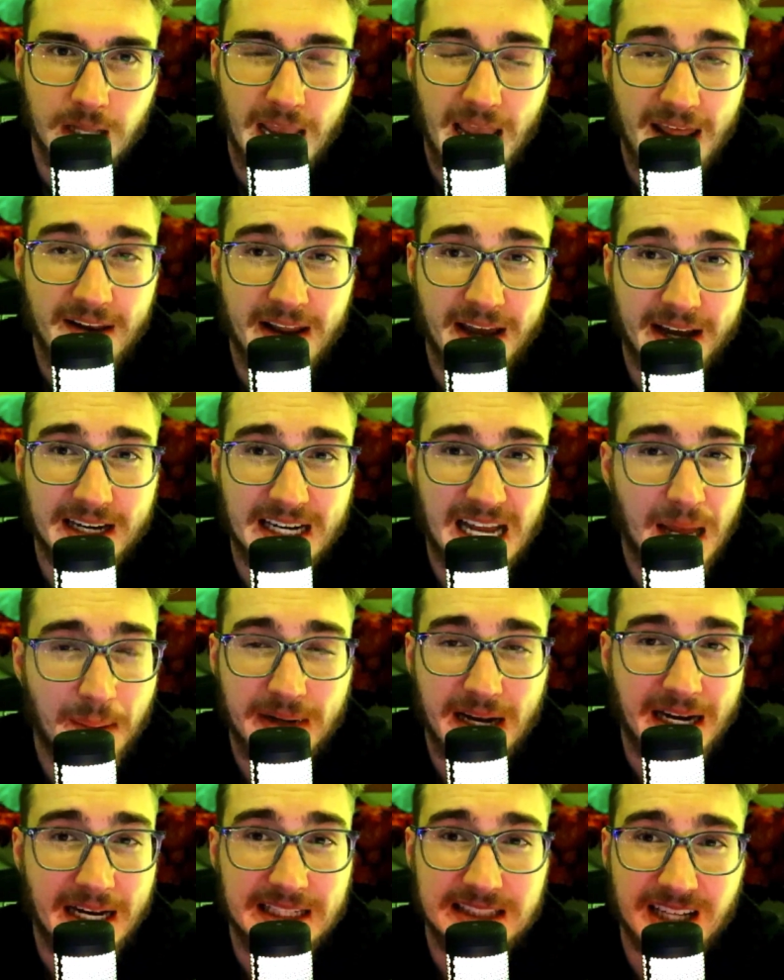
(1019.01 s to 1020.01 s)
And that could happen
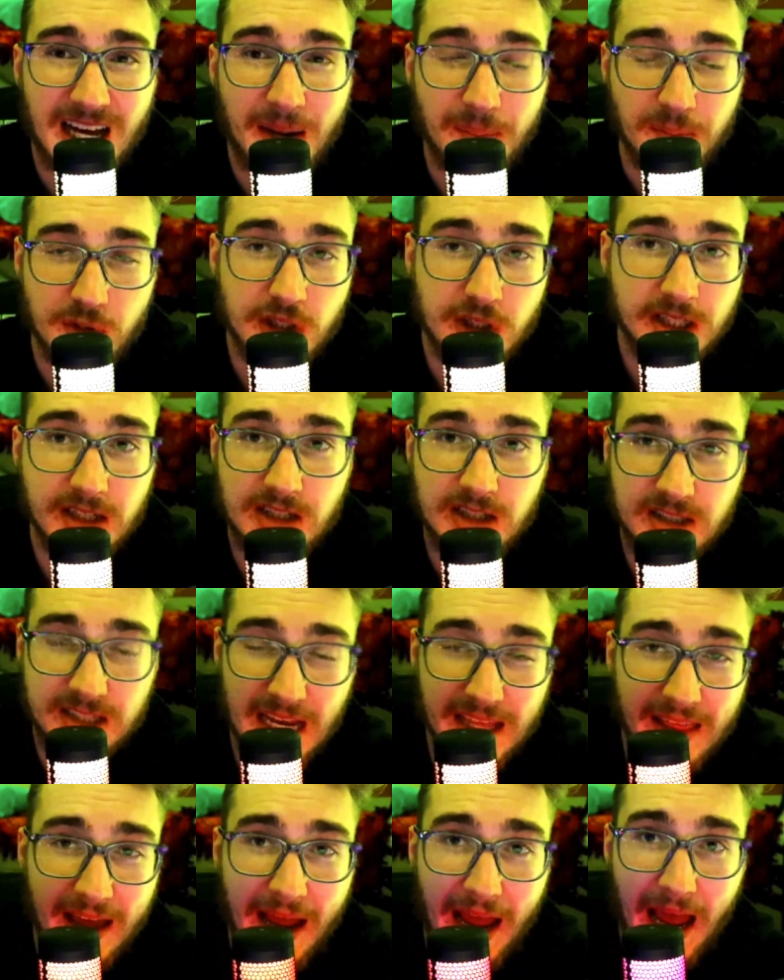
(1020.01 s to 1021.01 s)
at any time. She could
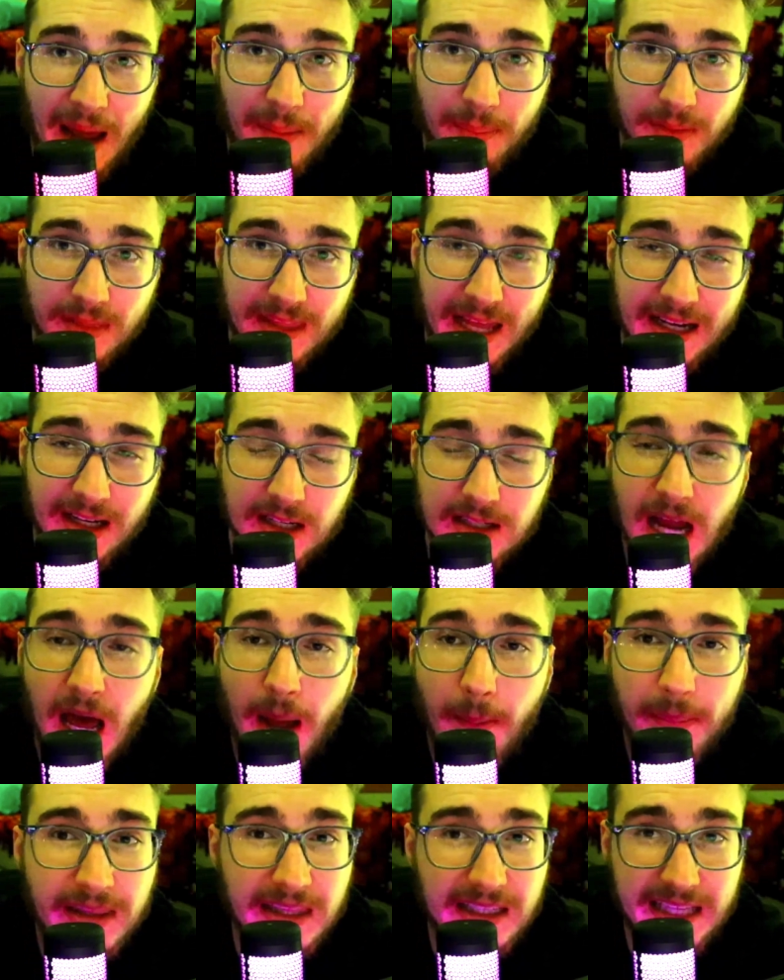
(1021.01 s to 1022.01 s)
say that that could
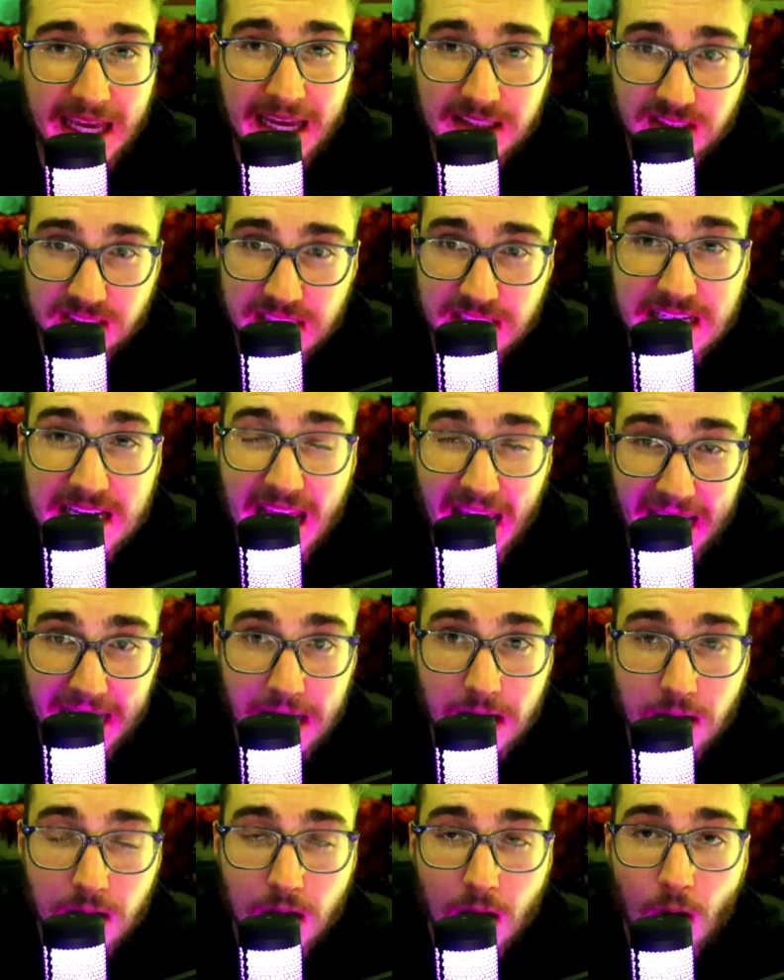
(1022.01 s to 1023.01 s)
not be the case
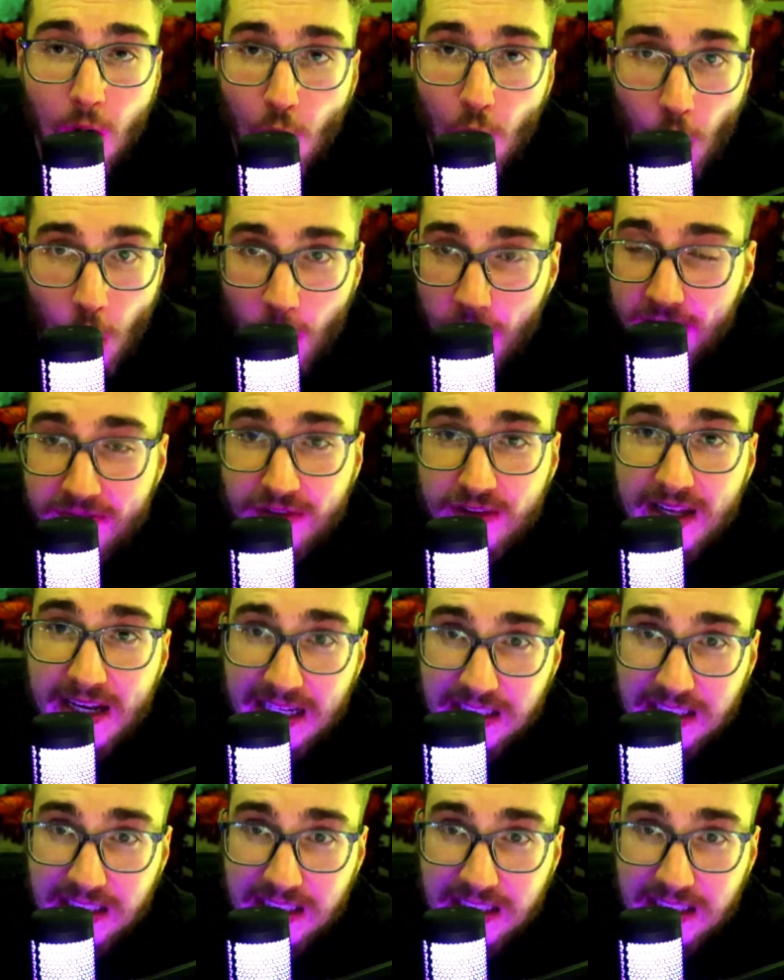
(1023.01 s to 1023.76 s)
today or then for the next